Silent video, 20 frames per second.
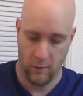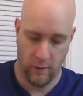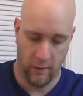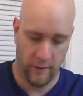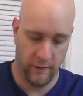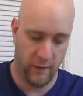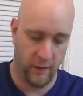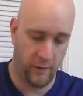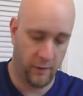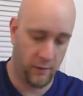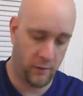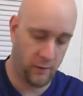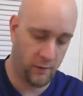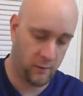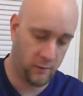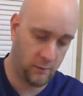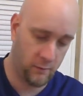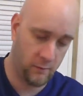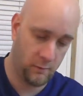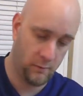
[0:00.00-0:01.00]
Another
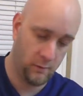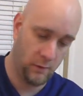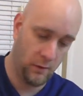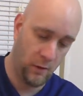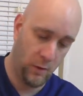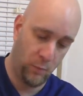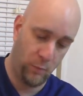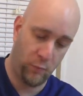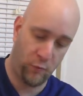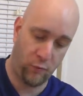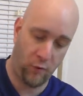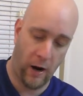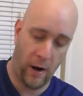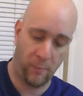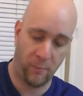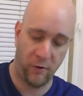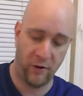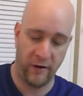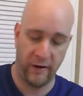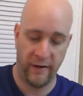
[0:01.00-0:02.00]

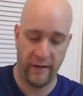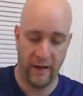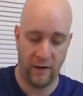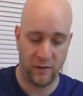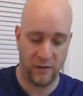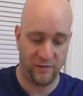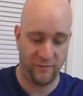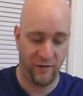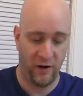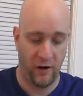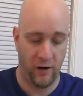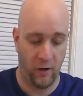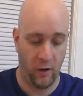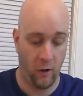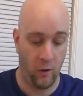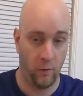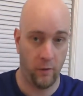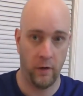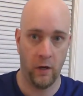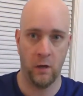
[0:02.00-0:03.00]
property that was very,
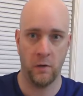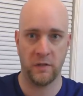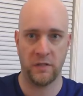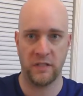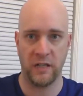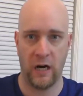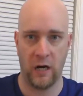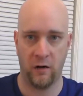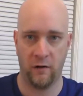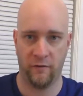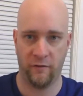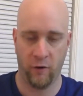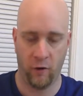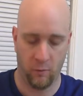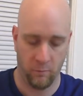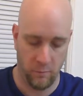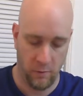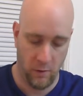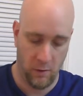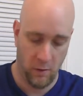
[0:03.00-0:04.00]
oh no,
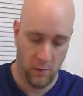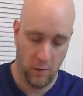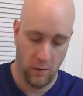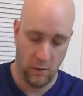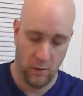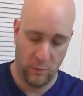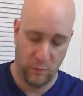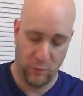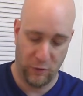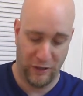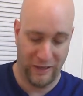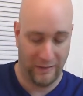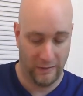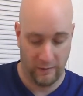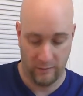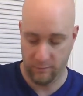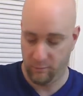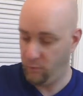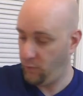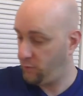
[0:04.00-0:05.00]
styrofoam.
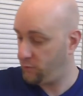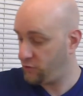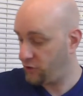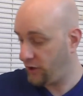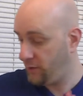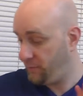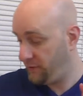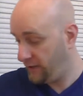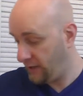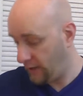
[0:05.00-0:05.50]
Try and be